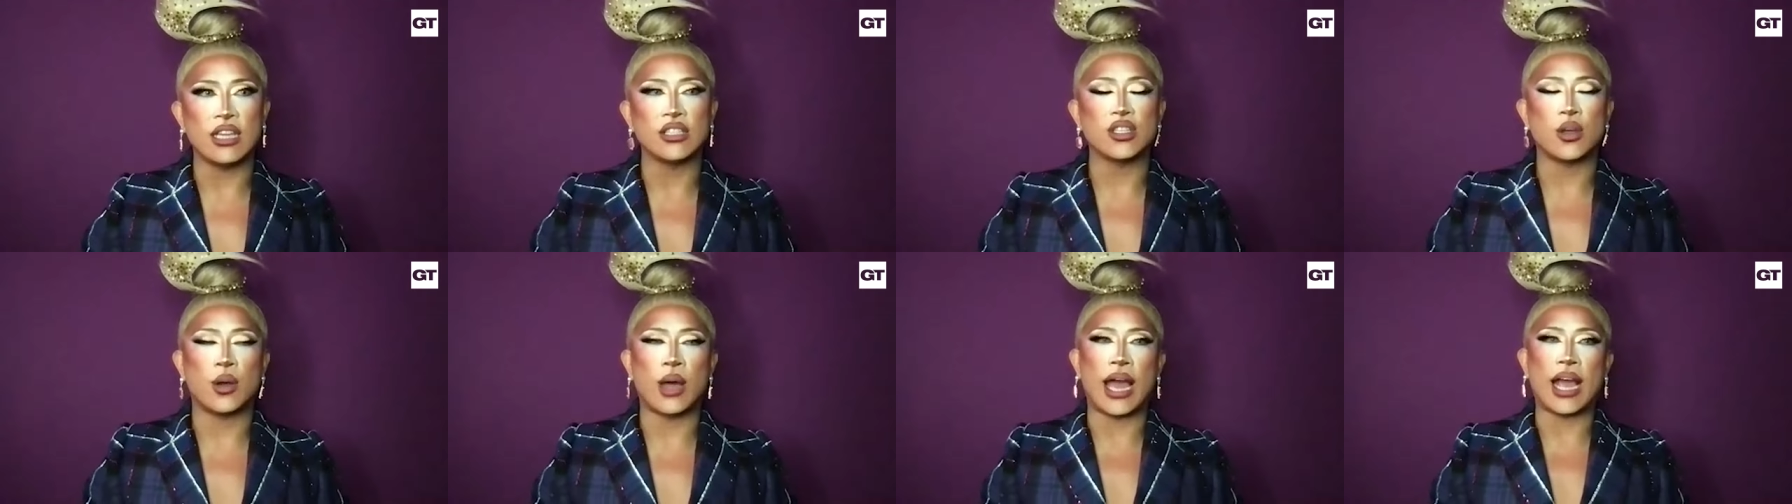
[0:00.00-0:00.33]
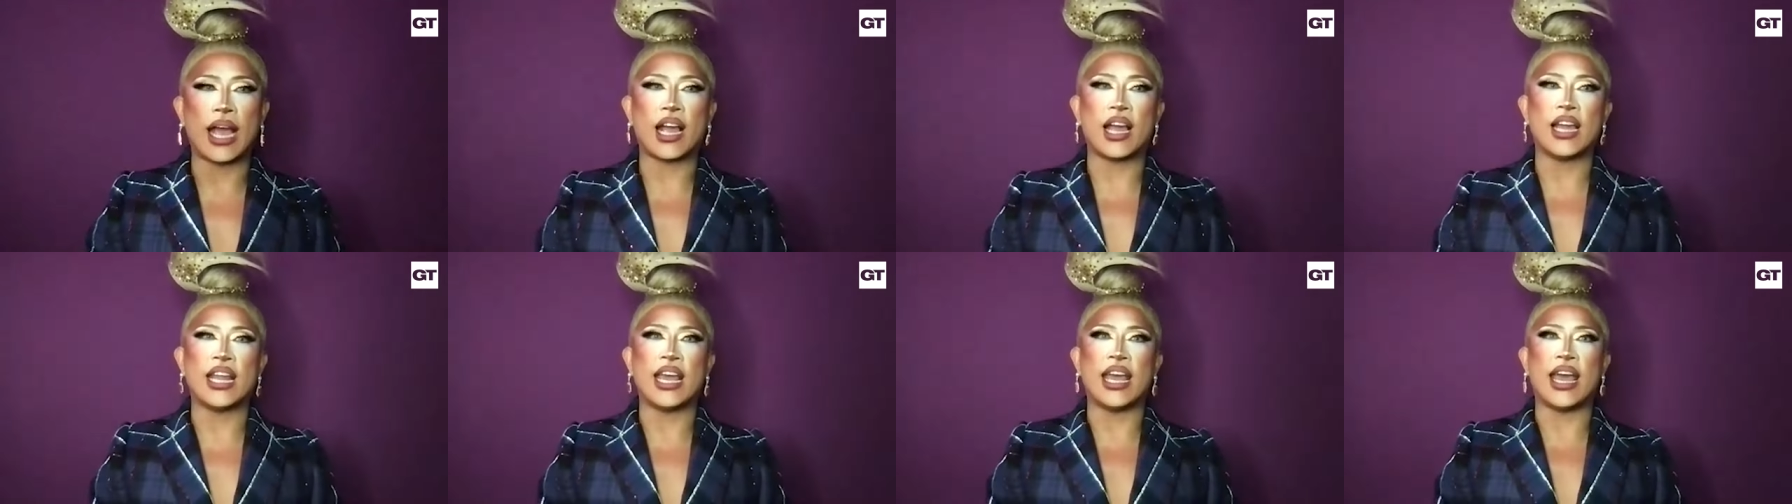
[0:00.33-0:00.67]
So I
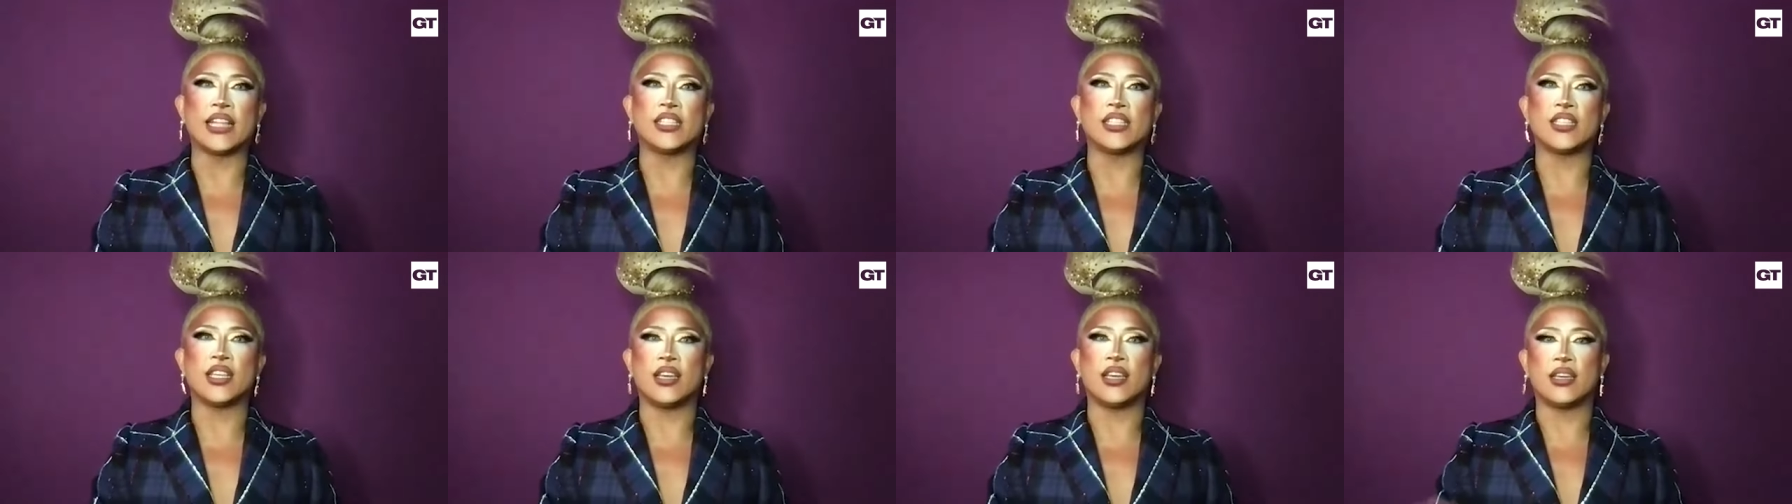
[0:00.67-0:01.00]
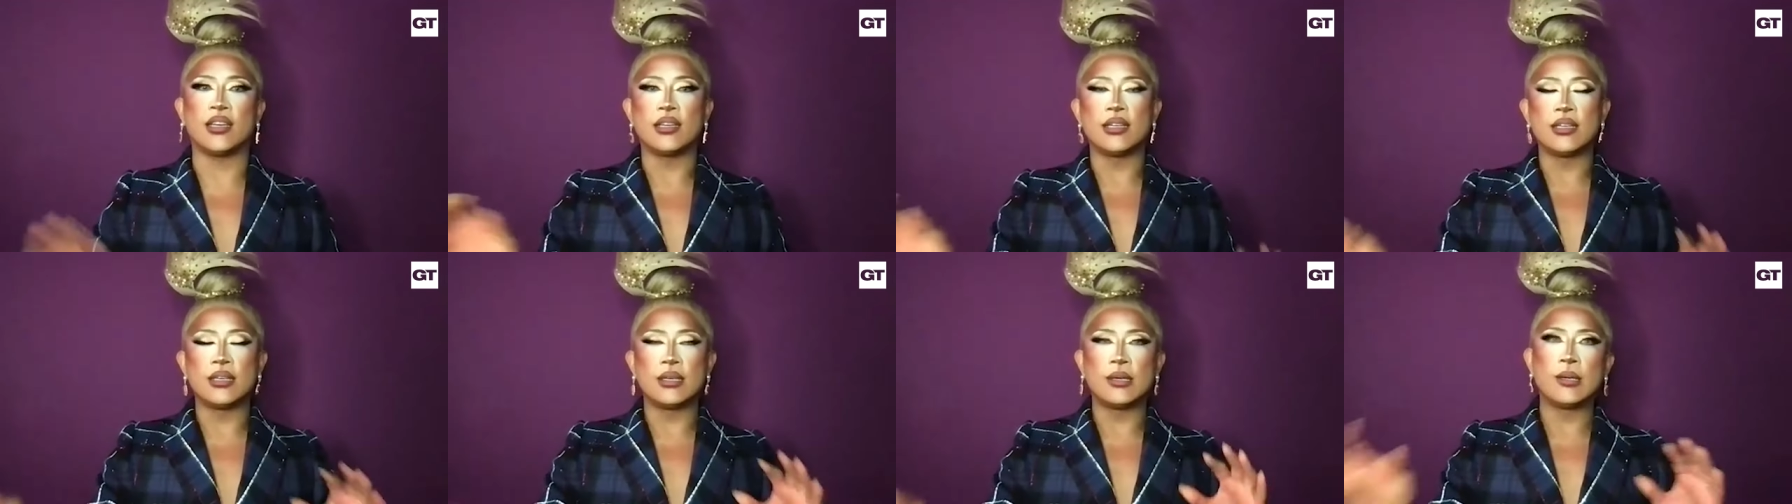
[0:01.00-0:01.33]
kind of had to
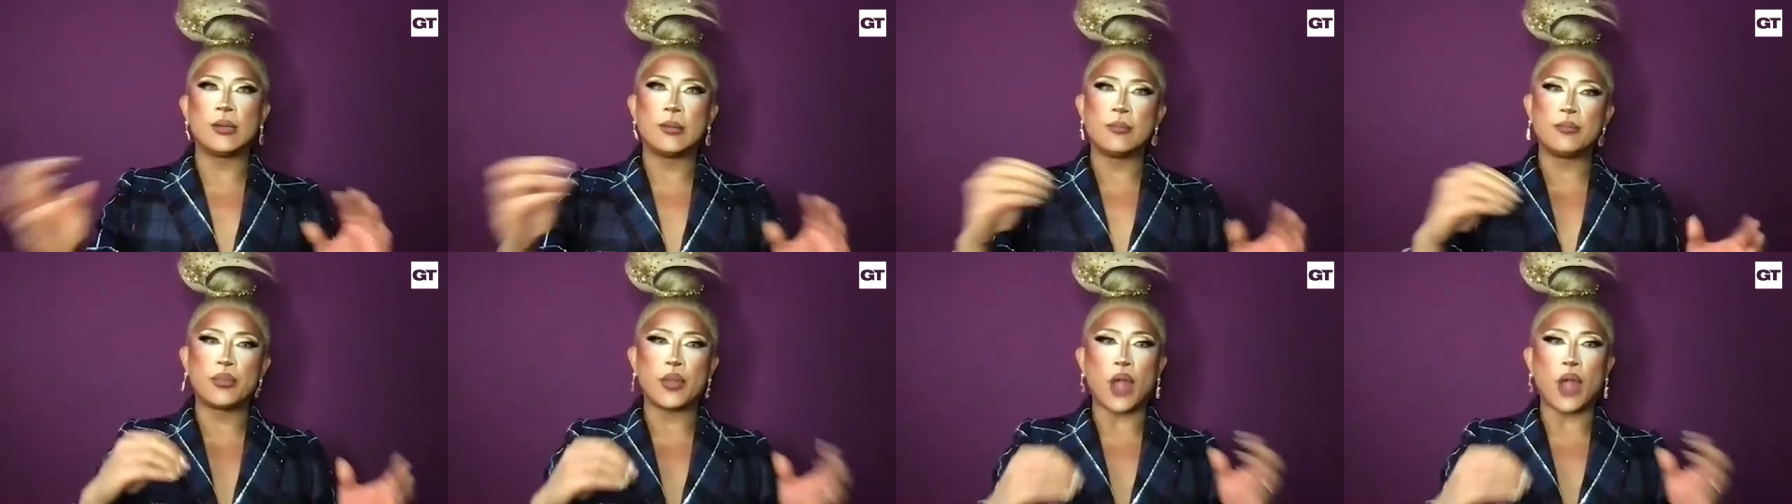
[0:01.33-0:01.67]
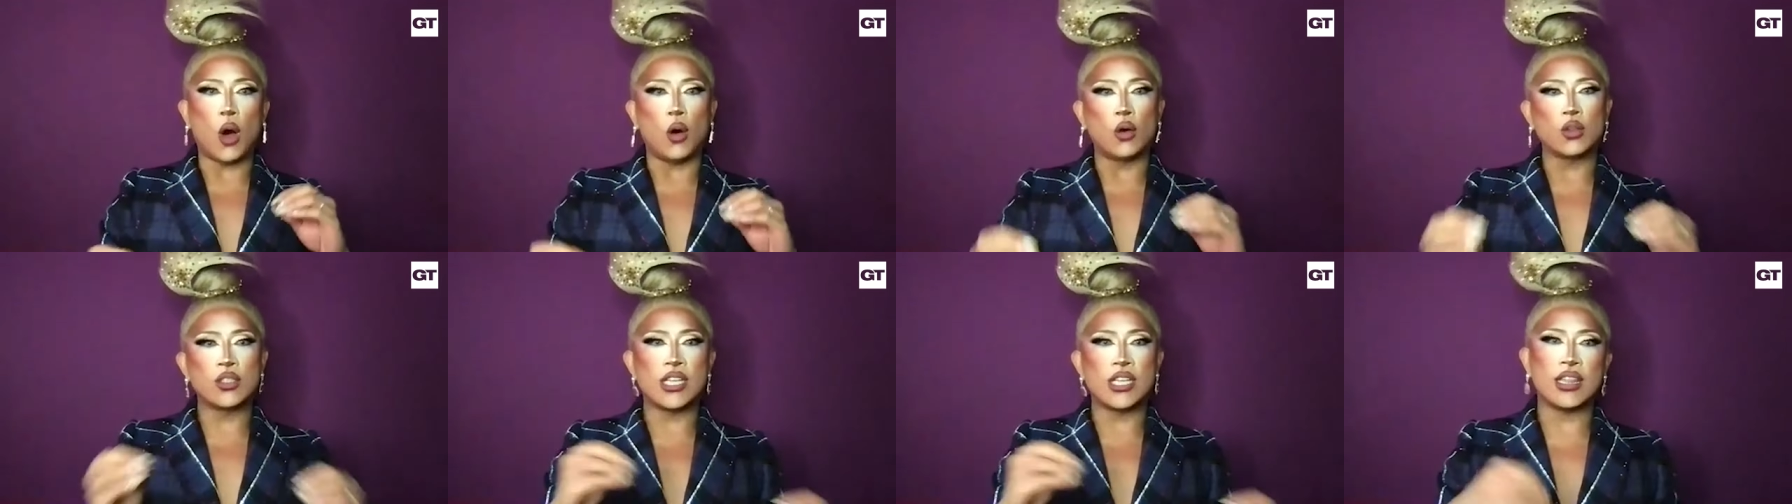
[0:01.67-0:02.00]

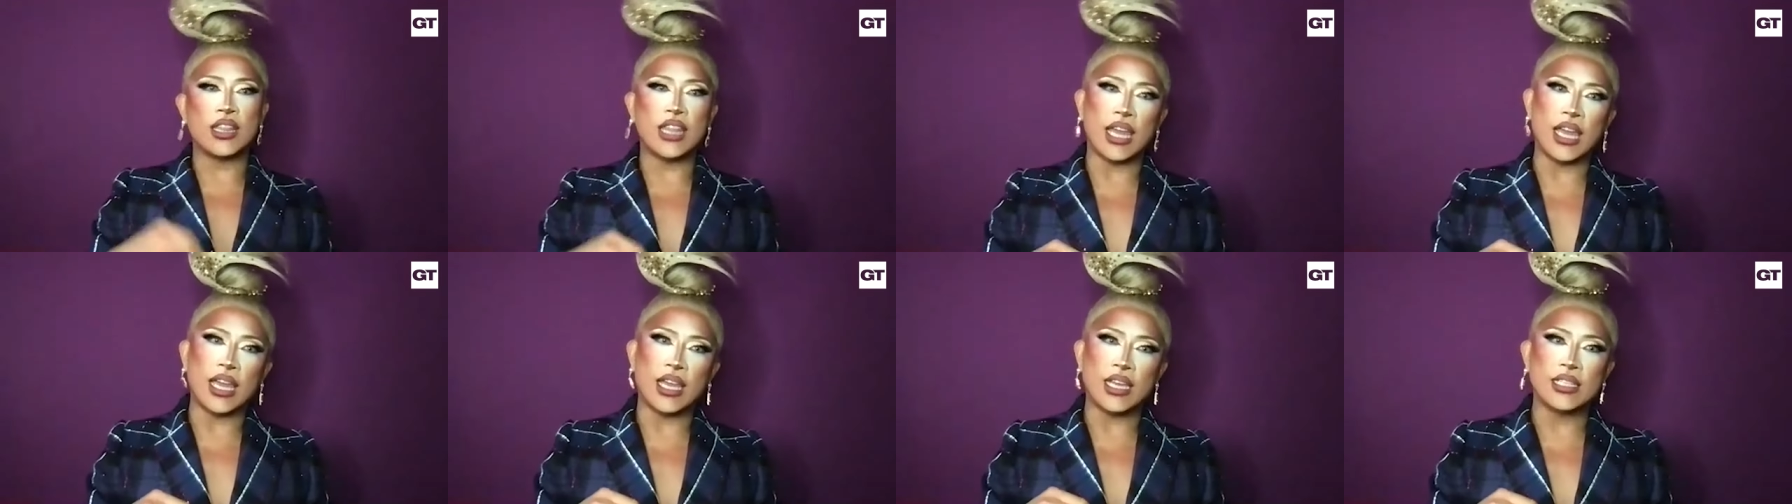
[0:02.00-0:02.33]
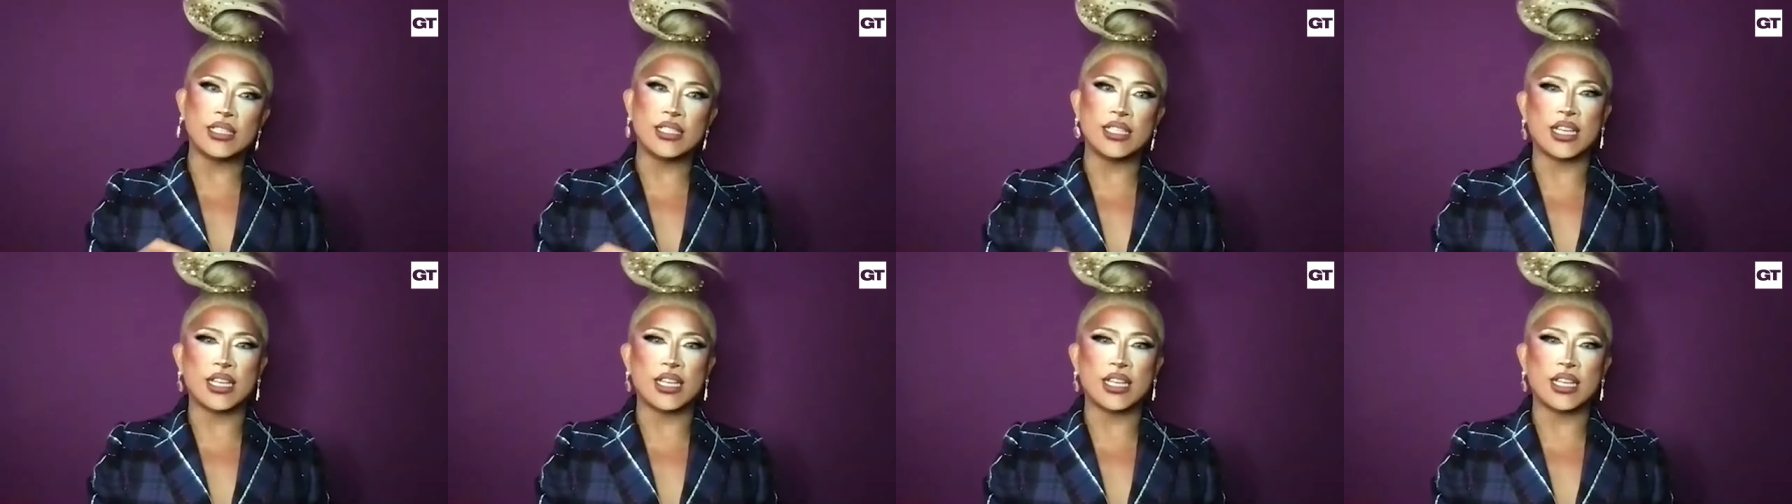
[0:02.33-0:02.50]
alter things.